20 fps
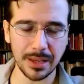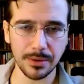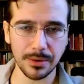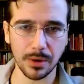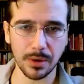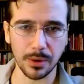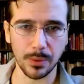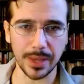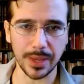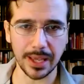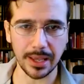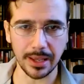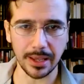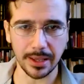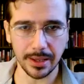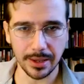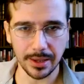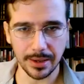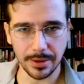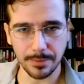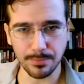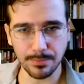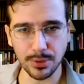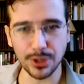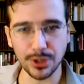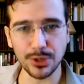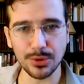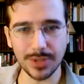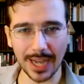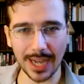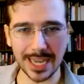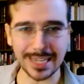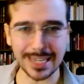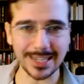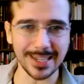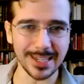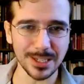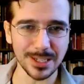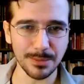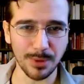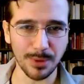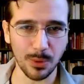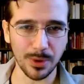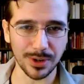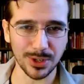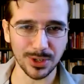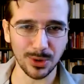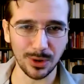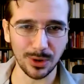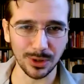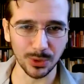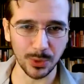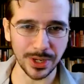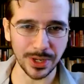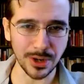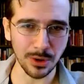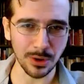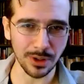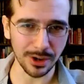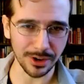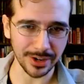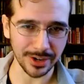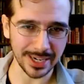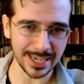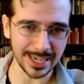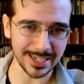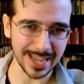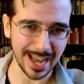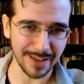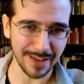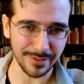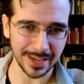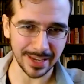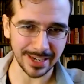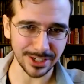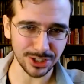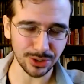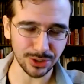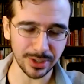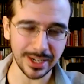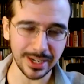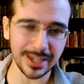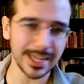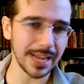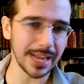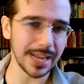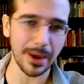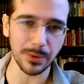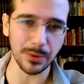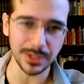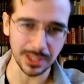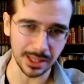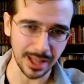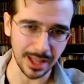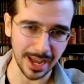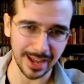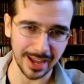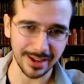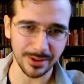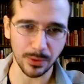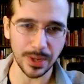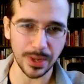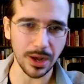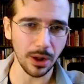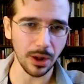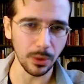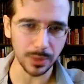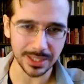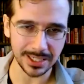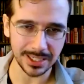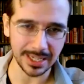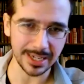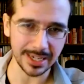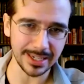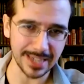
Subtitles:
where we produce ideas, but we're told we no longer need to have industry. Now, that was a lie. We always needed to